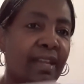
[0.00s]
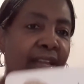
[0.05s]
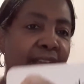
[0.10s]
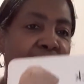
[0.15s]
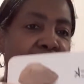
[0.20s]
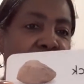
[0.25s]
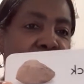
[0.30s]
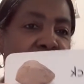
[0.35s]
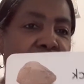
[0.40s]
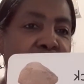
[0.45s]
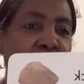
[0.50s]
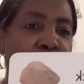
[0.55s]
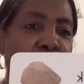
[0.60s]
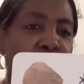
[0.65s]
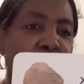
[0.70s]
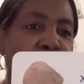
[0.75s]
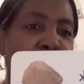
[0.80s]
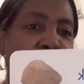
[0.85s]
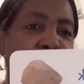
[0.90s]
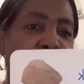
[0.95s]
It's
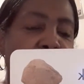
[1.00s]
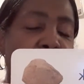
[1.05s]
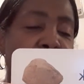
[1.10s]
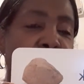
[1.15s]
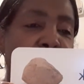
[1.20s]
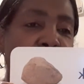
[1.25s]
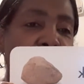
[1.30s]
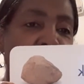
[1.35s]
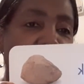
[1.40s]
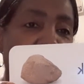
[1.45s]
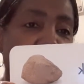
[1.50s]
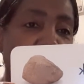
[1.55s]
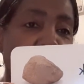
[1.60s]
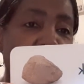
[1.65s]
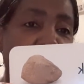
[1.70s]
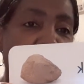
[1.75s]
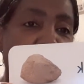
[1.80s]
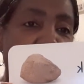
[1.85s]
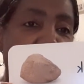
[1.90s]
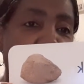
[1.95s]
also some
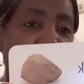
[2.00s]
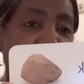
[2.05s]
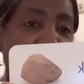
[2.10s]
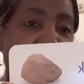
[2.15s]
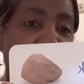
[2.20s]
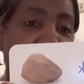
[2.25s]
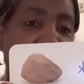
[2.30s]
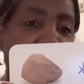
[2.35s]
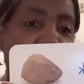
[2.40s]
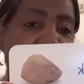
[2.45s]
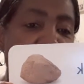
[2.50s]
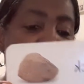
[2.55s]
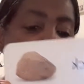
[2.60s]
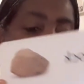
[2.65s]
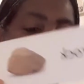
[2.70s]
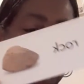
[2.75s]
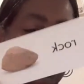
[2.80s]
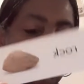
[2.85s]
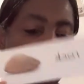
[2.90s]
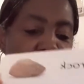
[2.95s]
places have
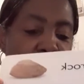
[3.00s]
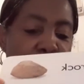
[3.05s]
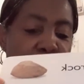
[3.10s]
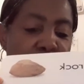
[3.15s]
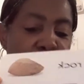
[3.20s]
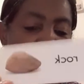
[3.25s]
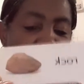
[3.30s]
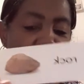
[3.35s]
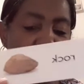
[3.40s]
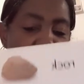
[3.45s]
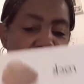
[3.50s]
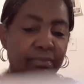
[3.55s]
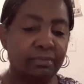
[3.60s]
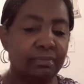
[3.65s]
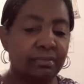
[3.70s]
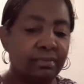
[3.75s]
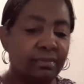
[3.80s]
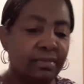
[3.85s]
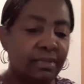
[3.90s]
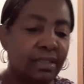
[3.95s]
rocks on the farm.
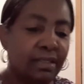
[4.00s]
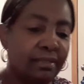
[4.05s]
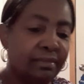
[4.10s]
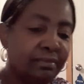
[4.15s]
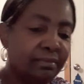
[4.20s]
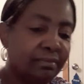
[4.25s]
Yeah.